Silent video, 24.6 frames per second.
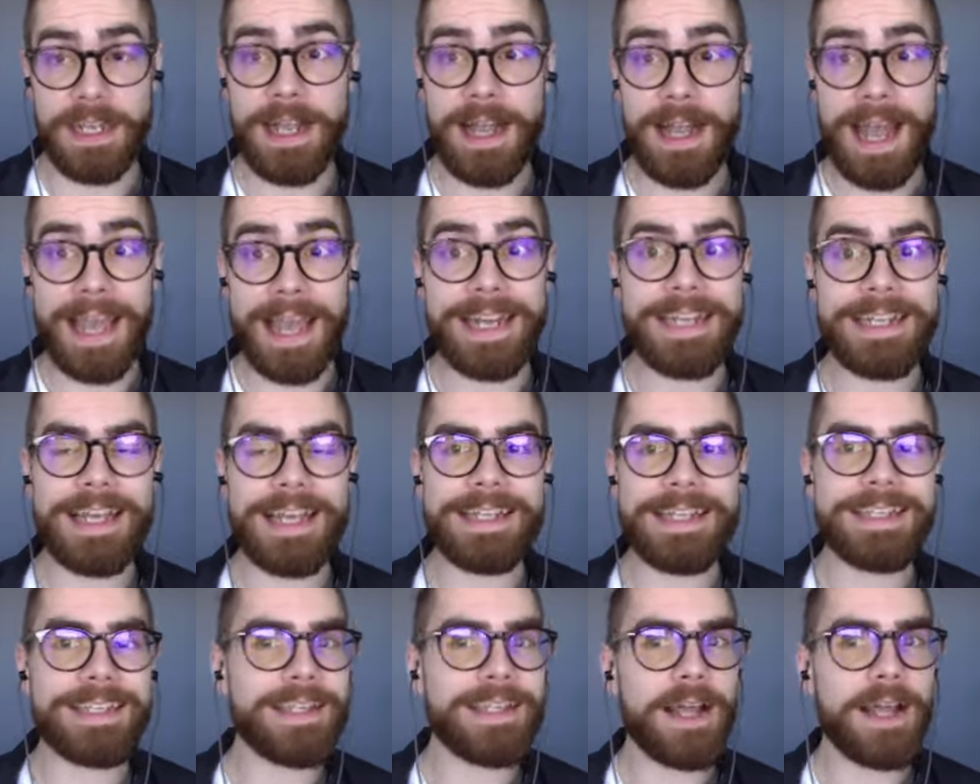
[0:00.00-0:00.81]
And
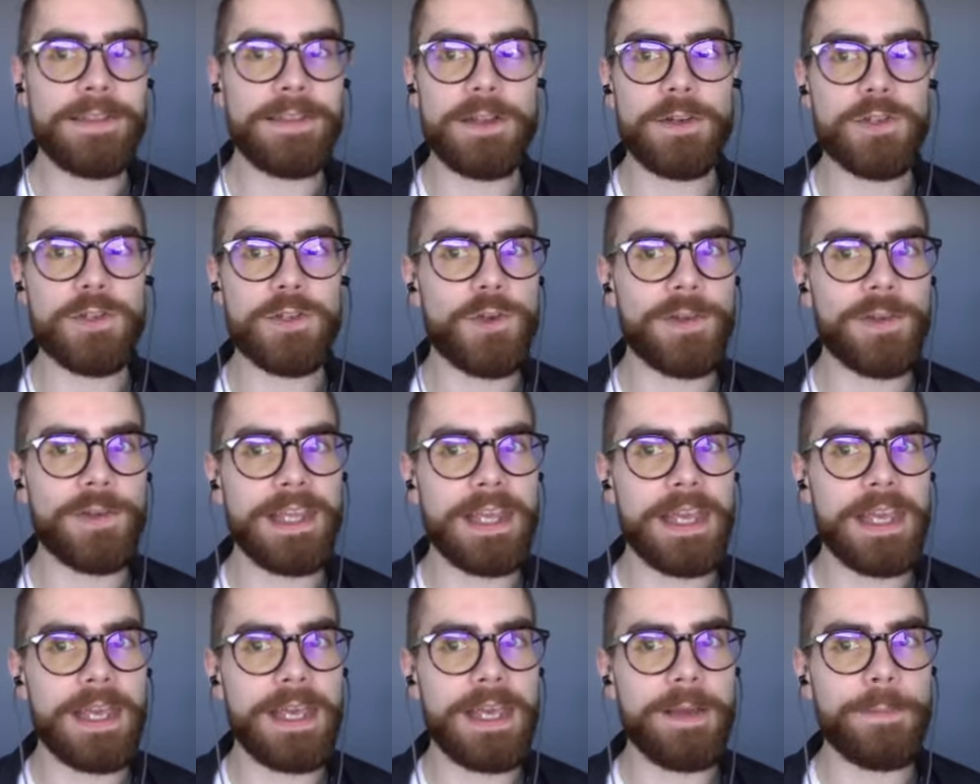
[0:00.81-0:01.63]
it's not
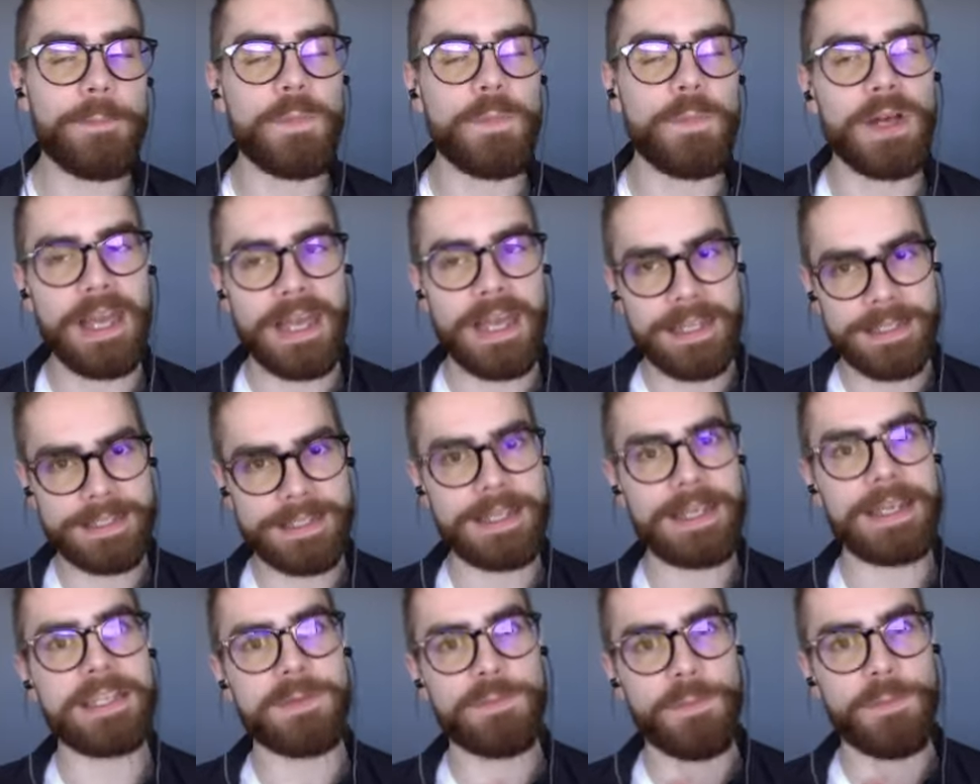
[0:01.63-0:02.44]
necessarily,
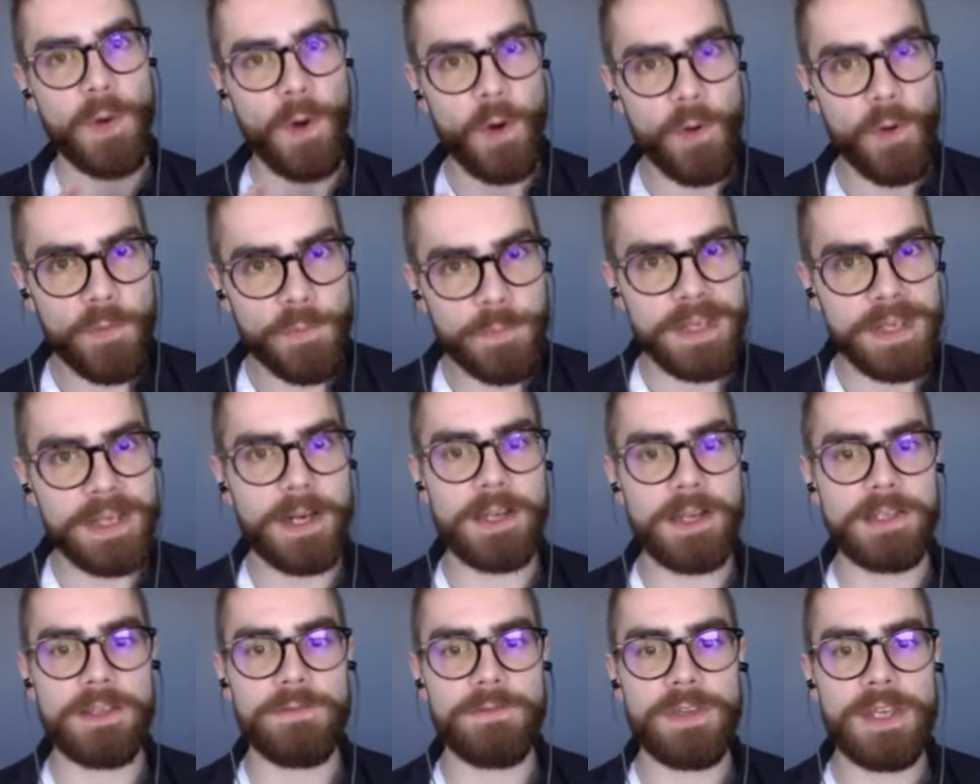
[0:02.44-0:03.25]
it's both
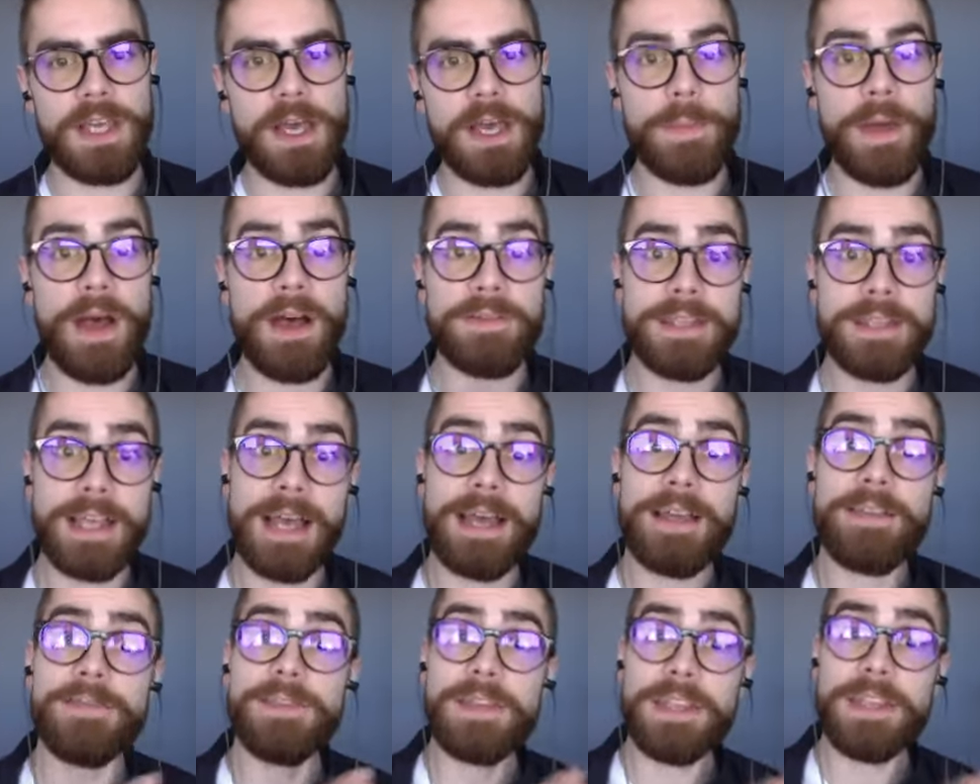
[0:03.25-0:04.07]
because of EMFs
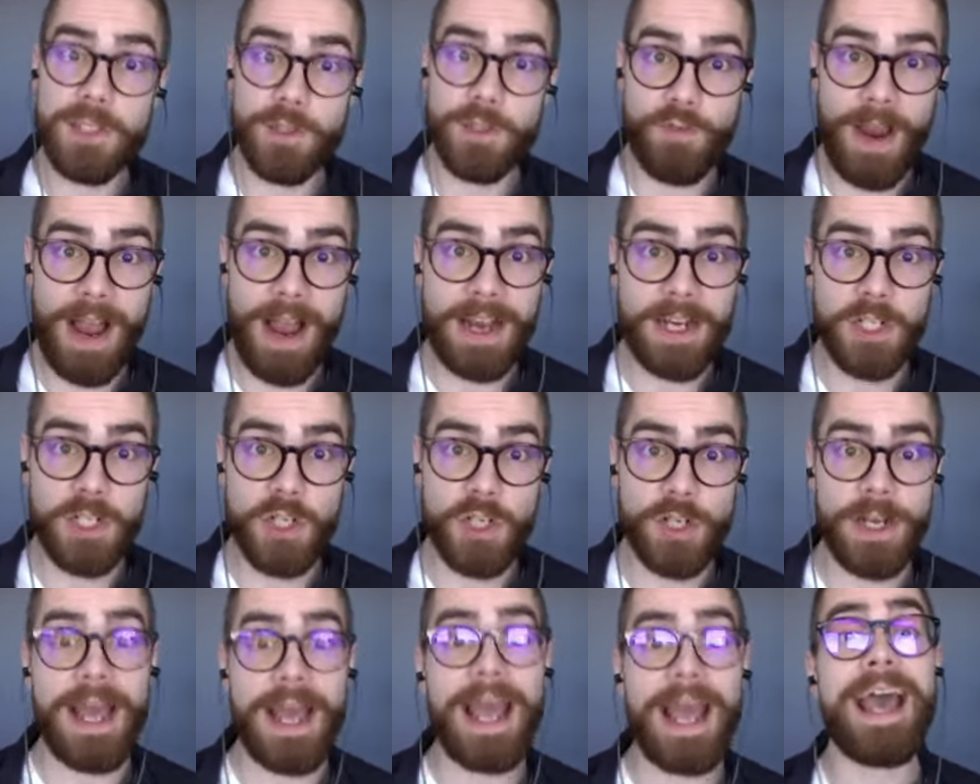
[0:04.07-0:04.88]
and
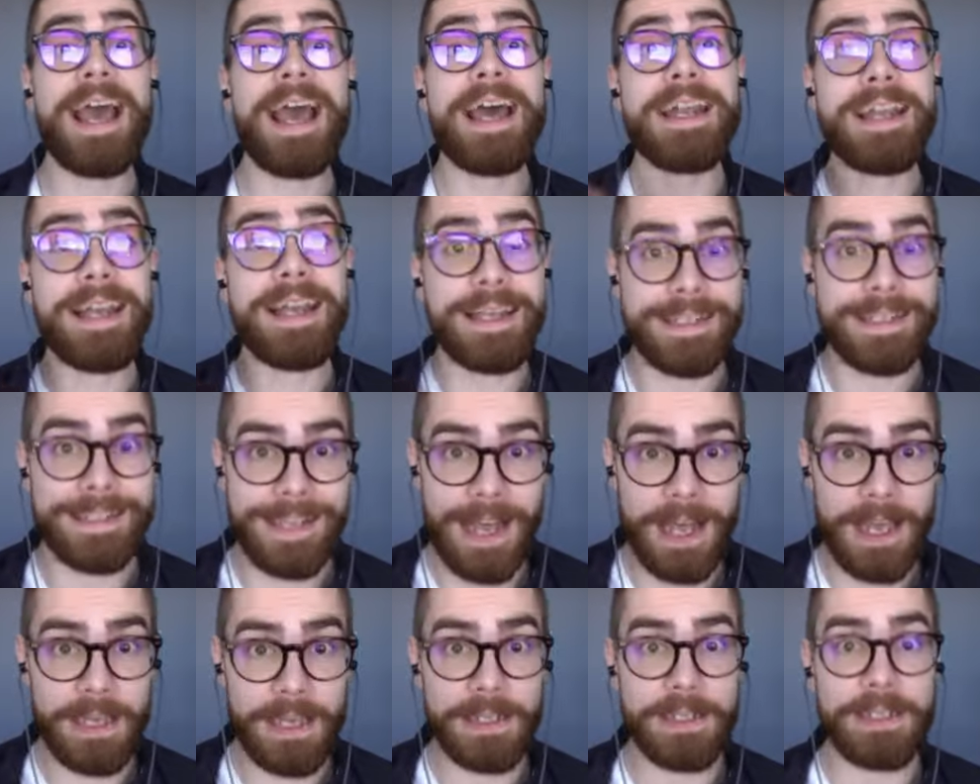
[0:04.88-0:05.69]
distraction and
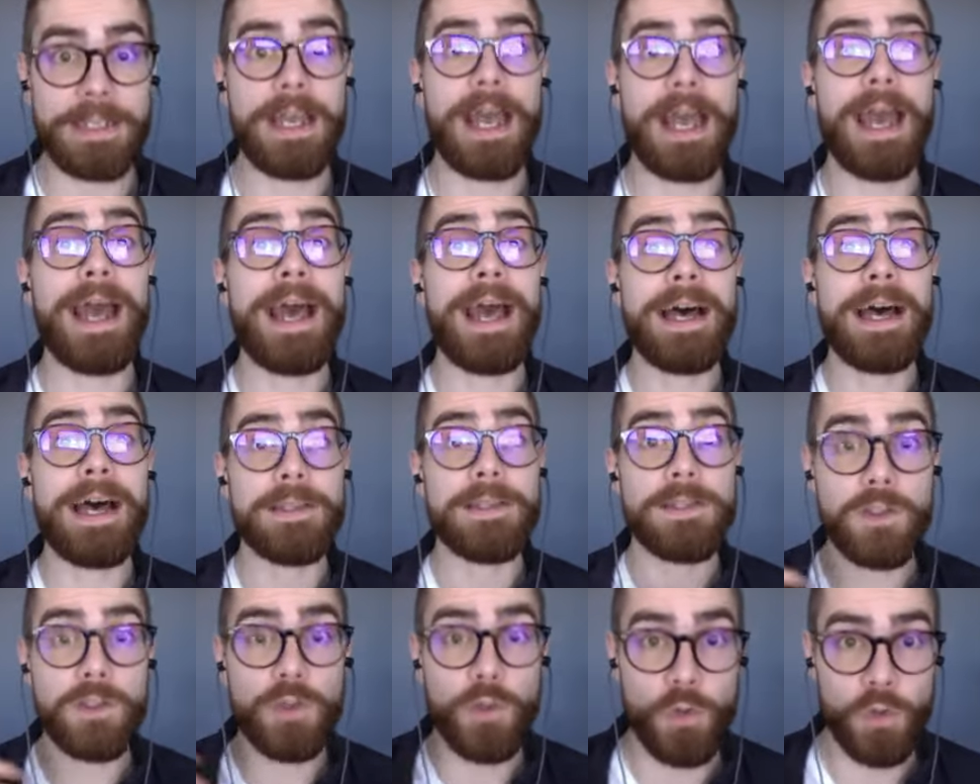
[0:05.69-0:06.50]
anxiety
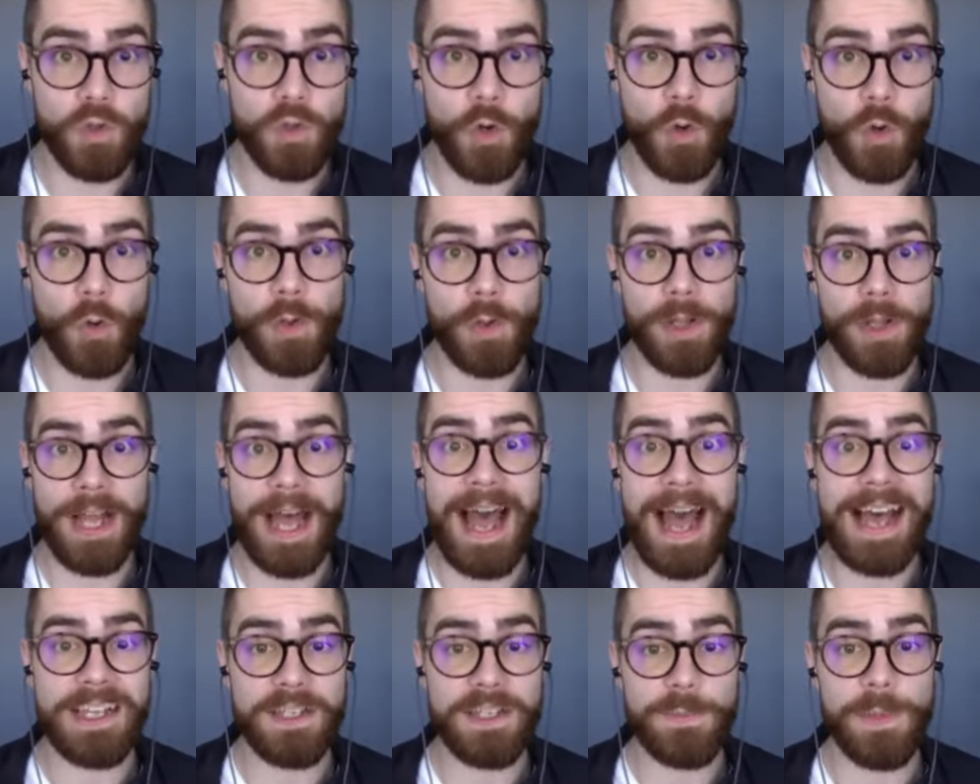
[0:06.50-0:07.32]
and social
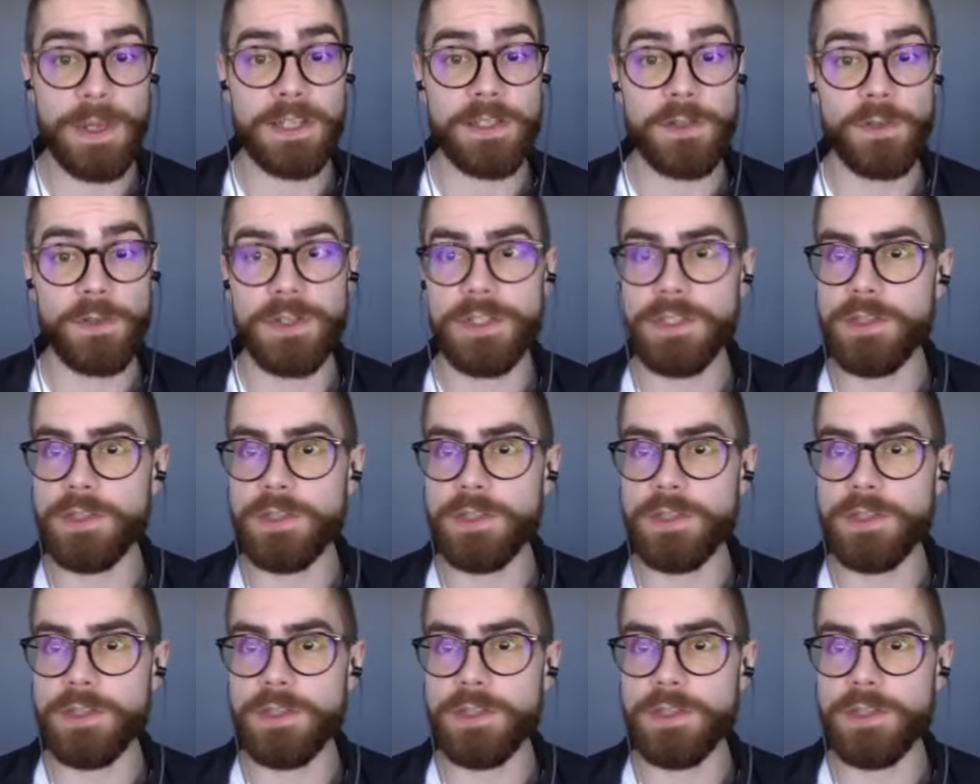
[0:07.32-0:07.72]
aspect to it.